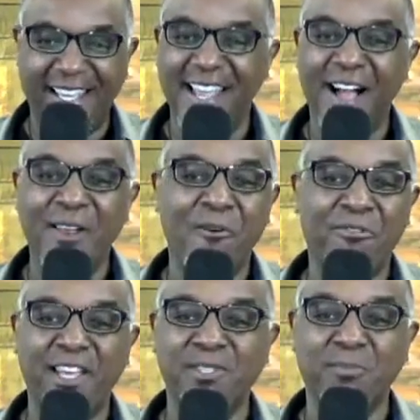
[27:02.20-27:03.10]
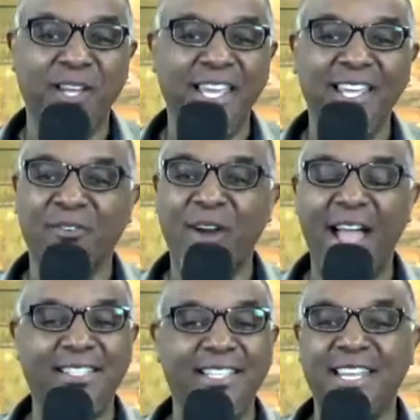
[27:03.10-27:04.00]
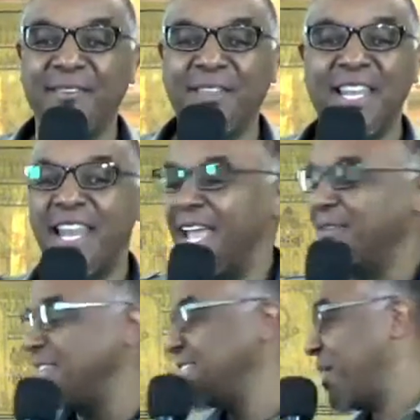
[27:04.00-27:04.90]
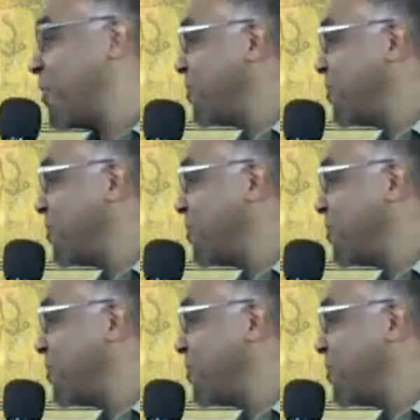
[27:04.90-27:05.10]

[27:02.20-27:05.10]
Y'all on Facebook interacting, giving the names. They say,